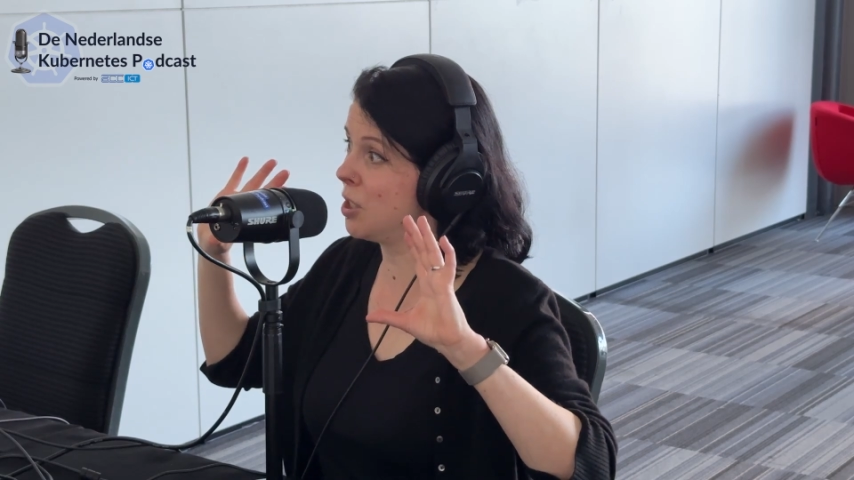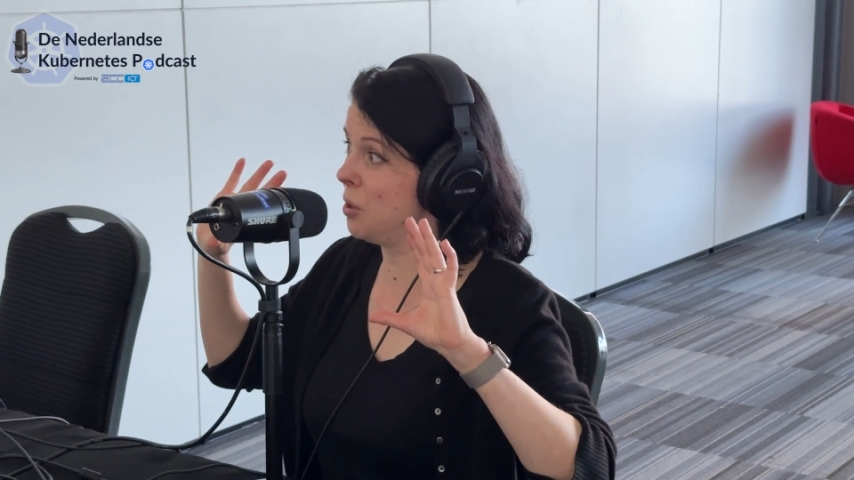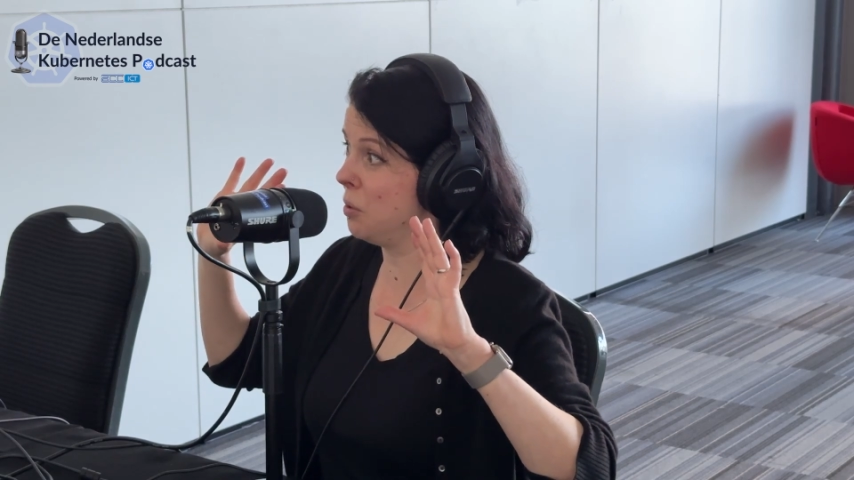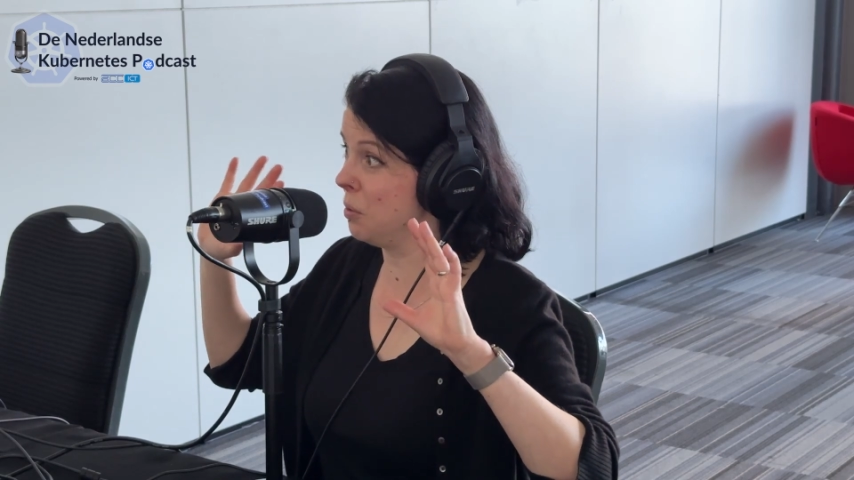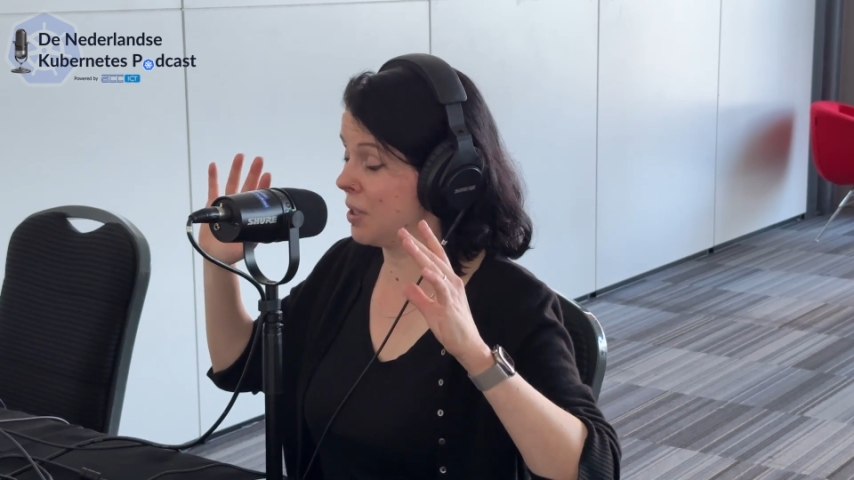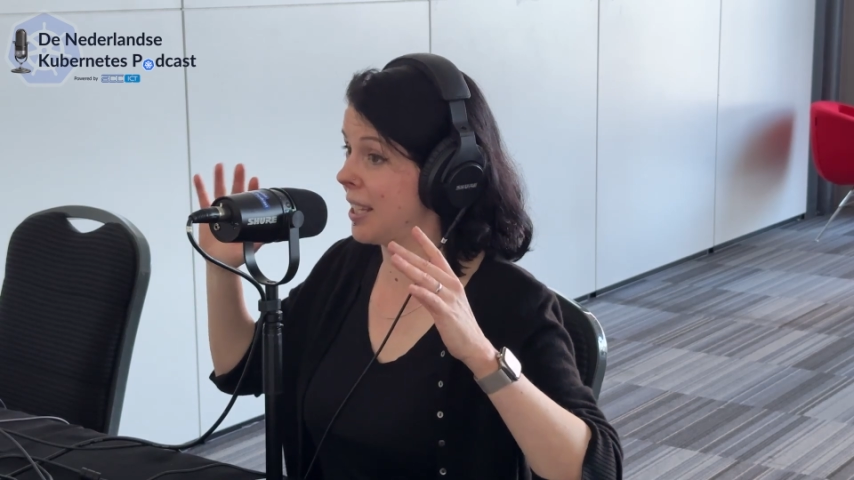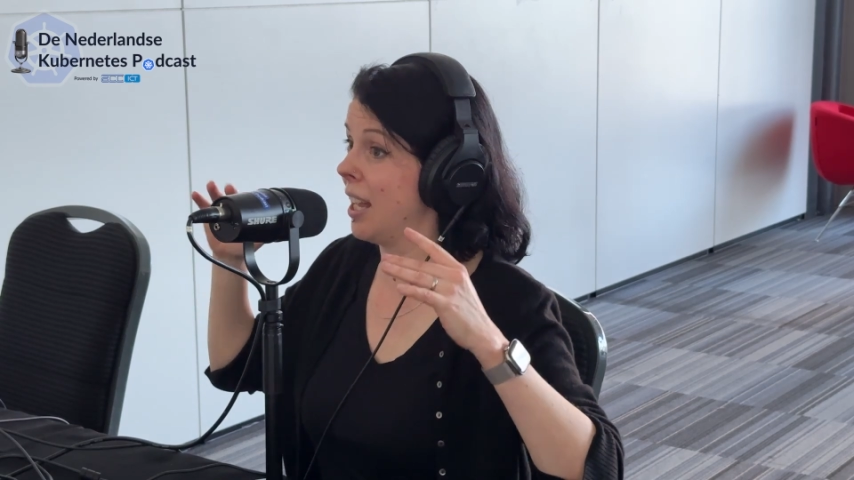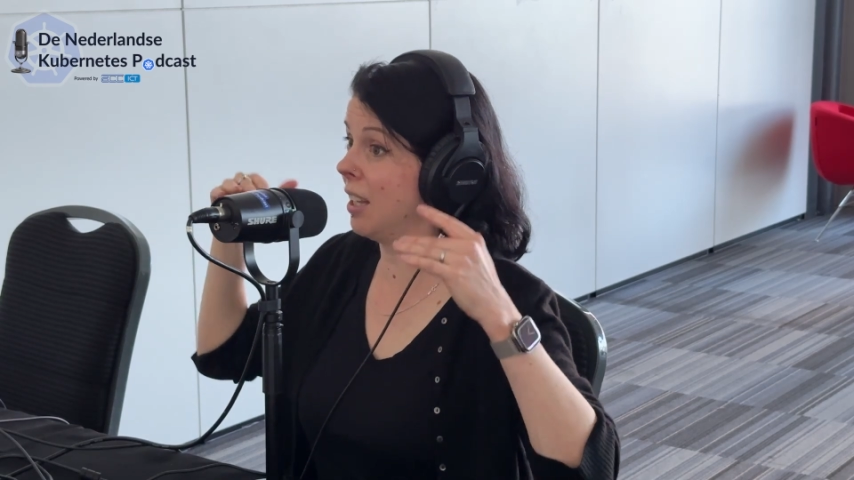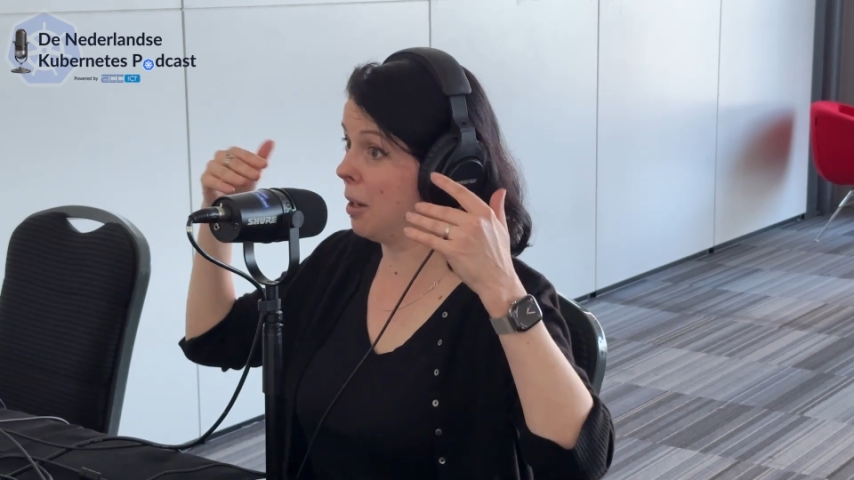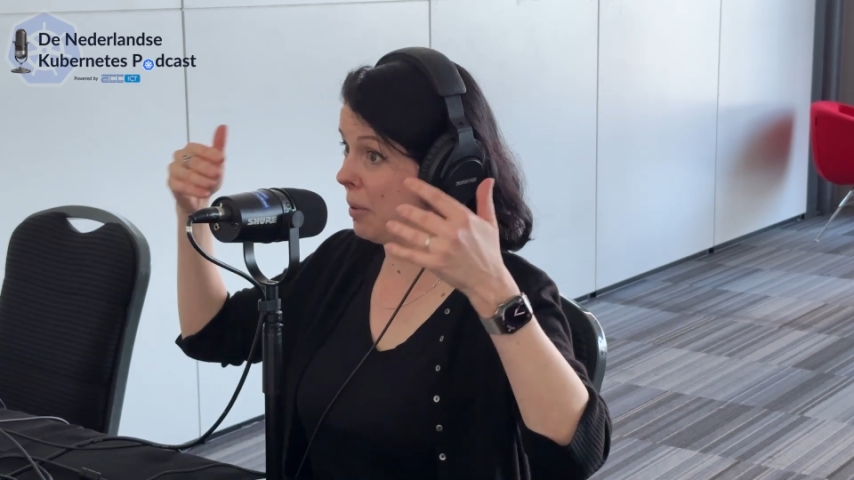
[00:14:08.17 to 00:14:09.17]
to
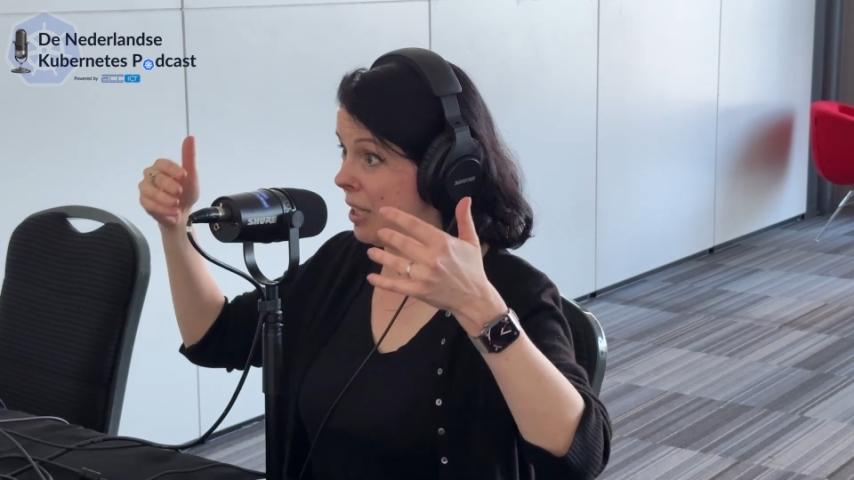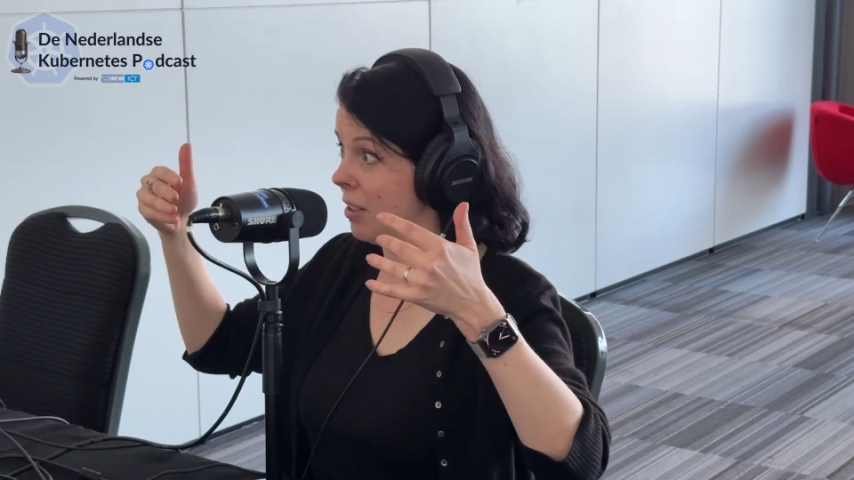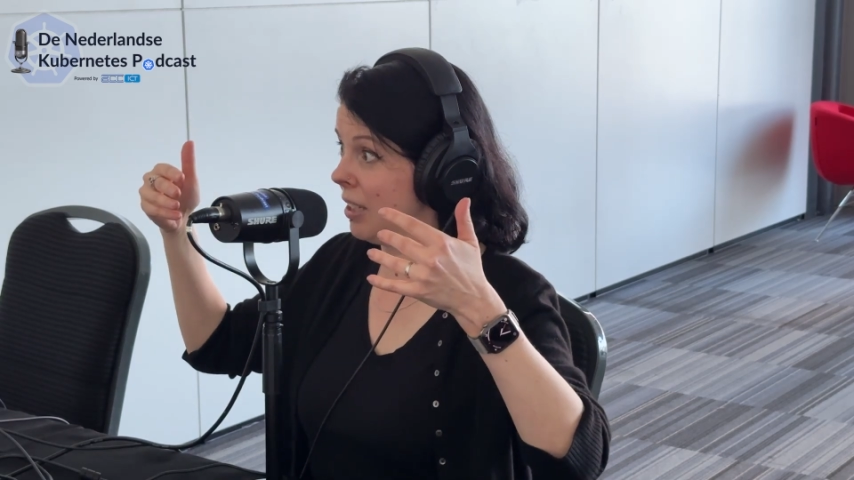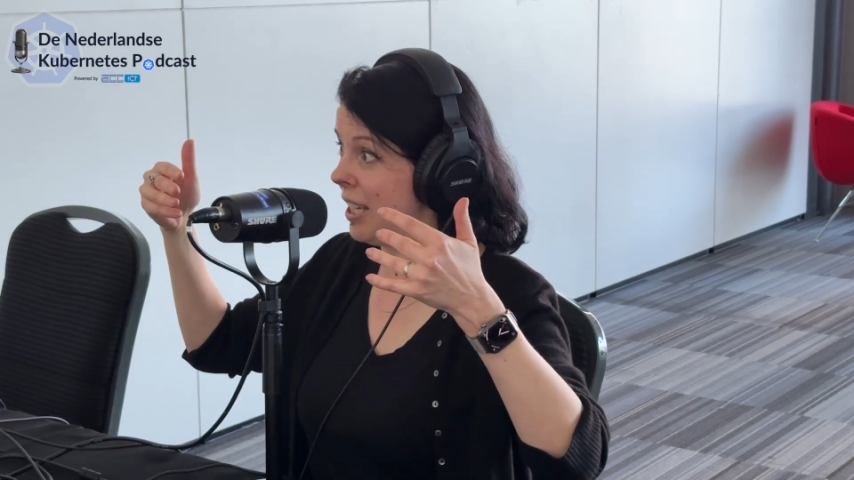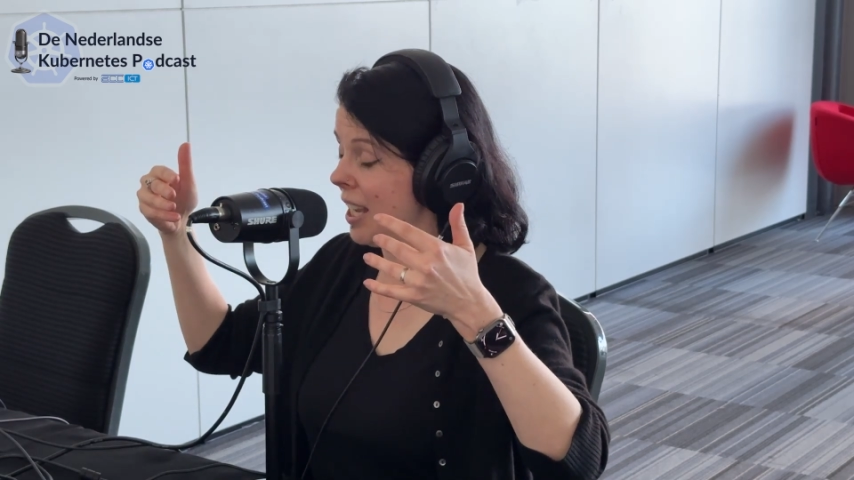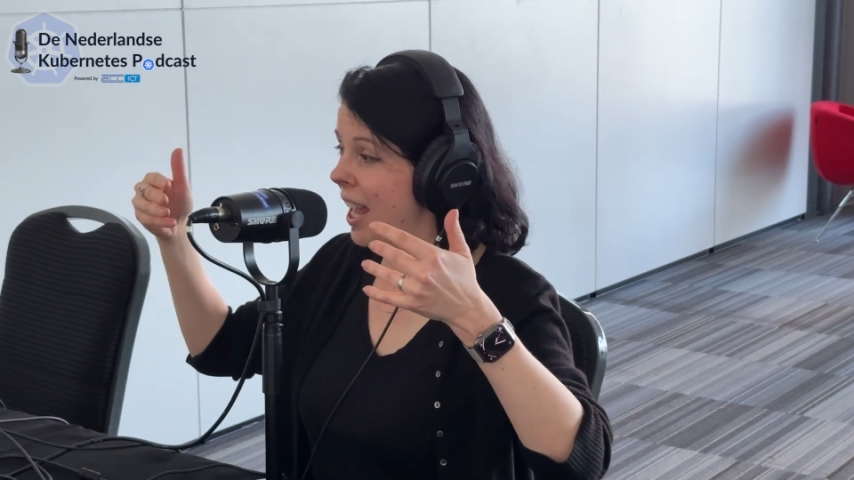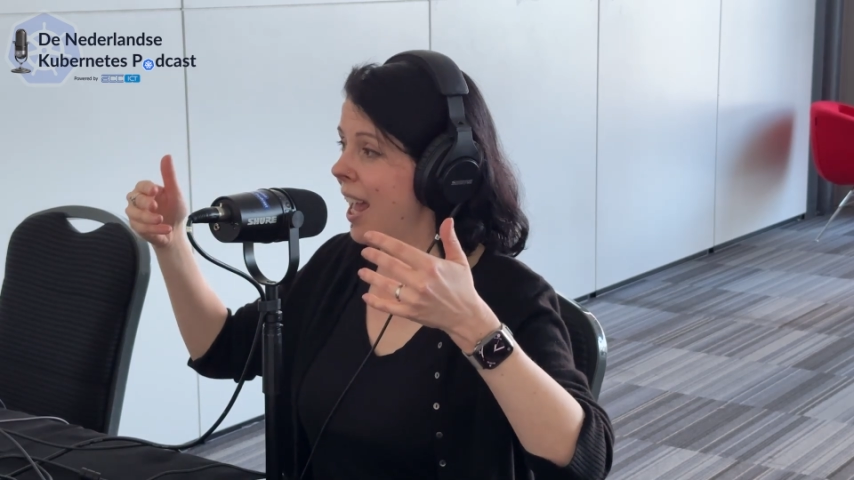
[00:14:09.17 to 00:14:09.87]
scale up eagerly